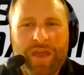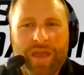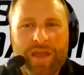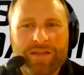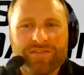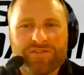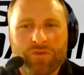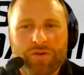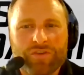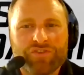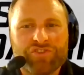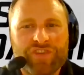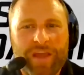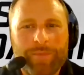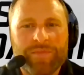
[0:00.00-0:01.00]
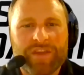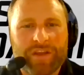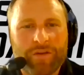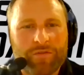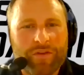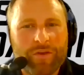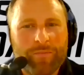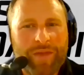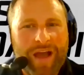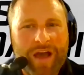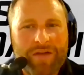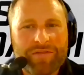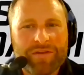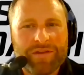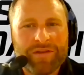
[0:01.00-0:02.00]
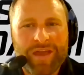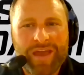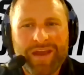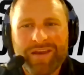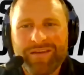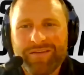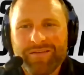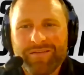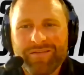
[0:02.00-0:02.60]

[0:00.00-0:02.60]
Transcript: and sort of shaped the career path. And and